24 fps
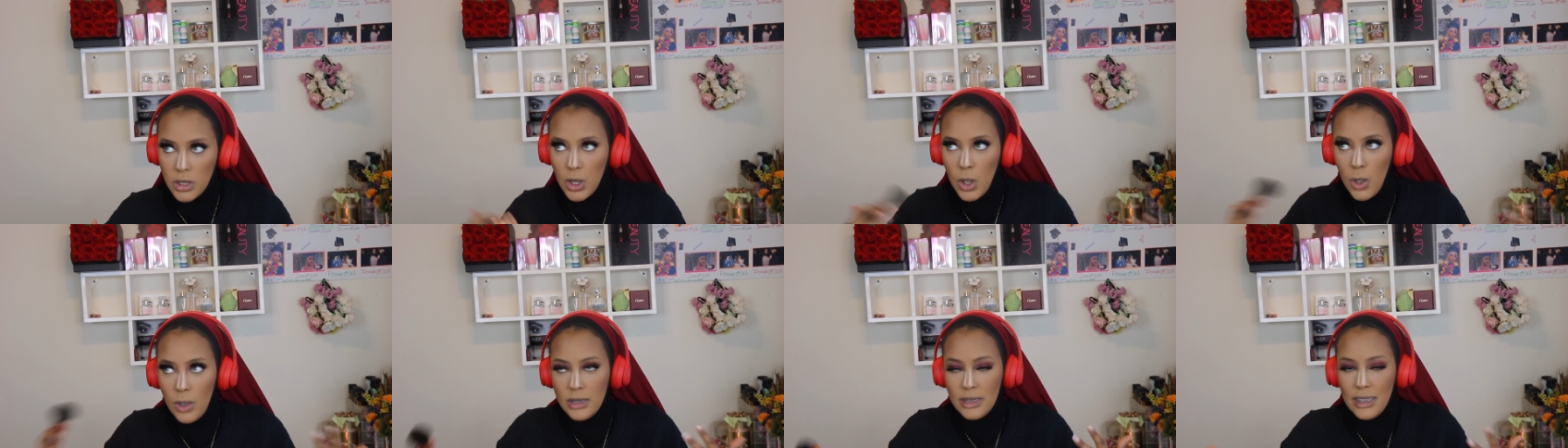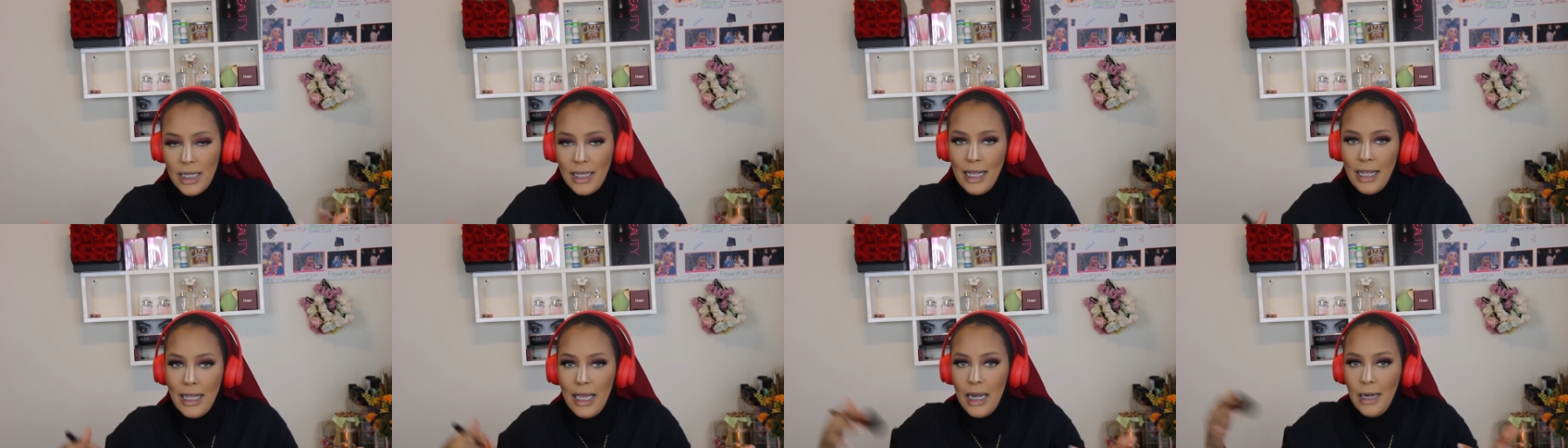so it's
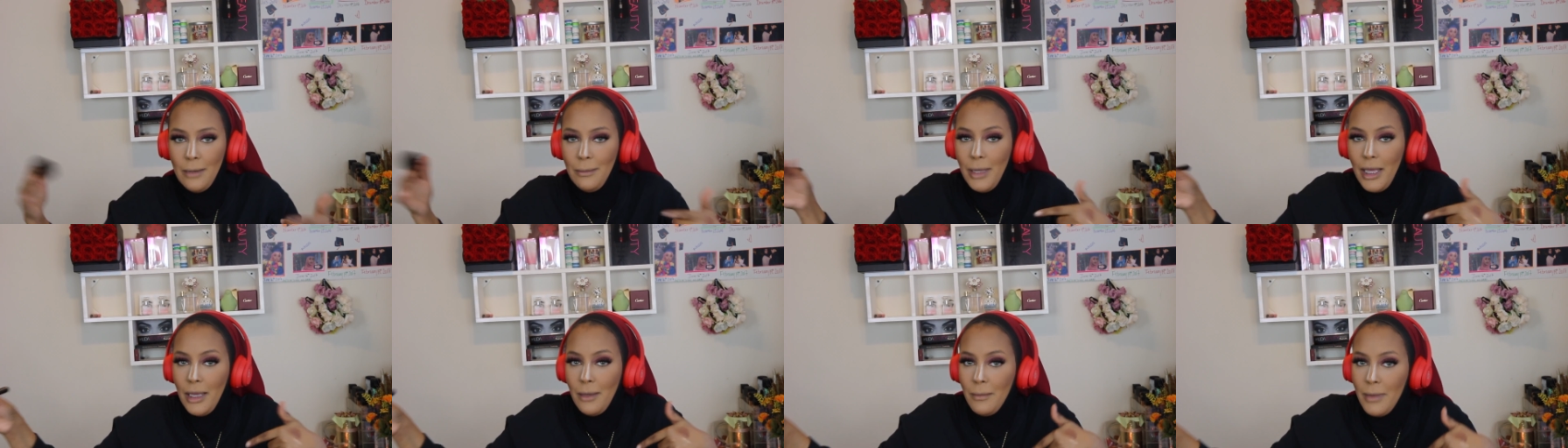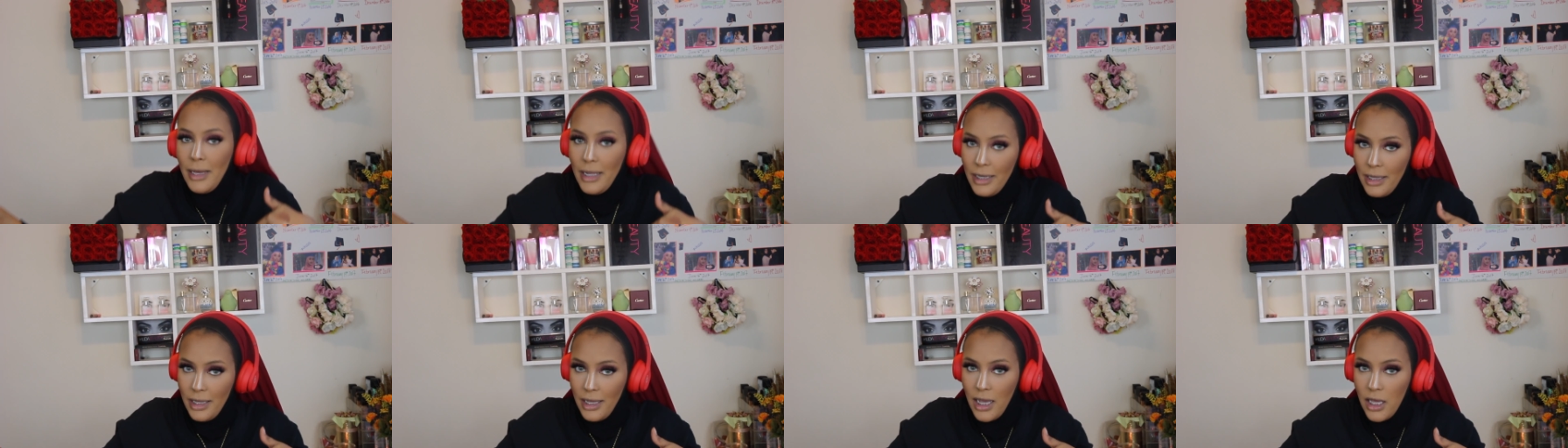like I gotta make
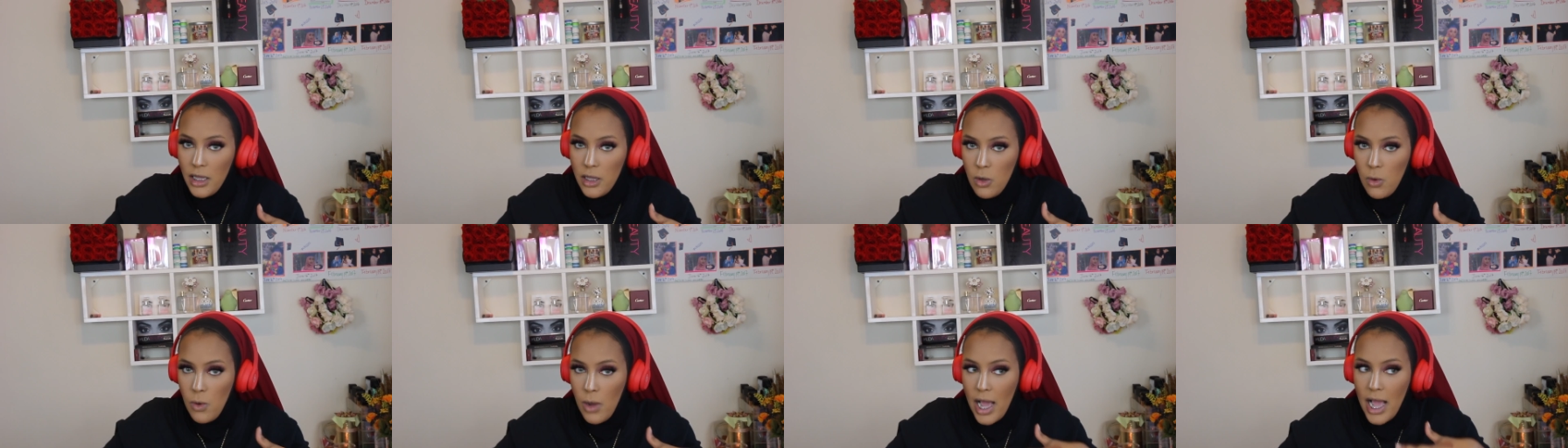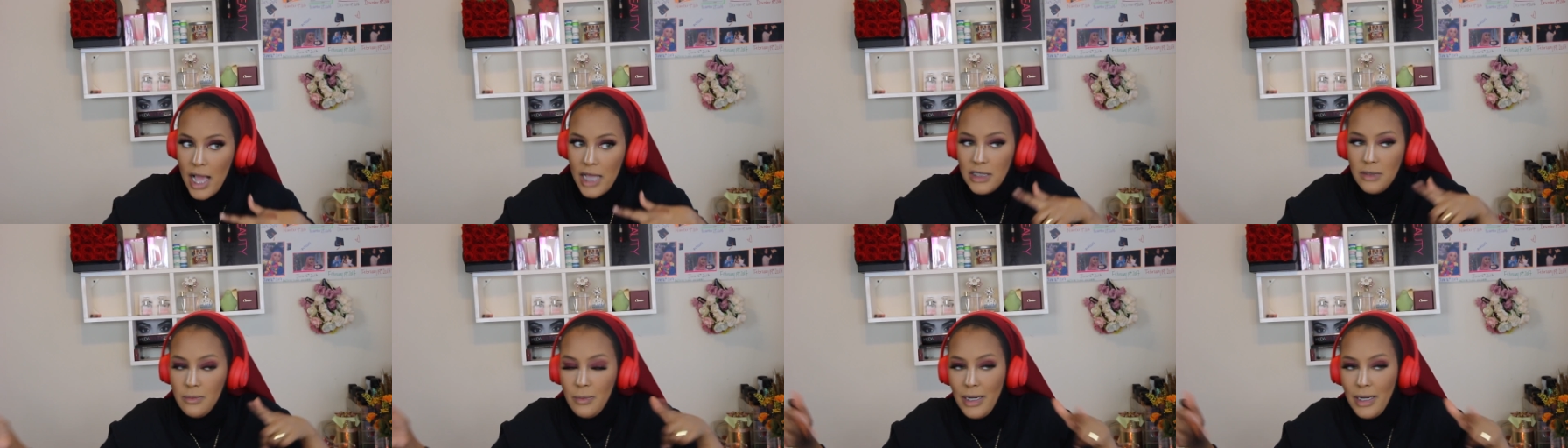money otherwise,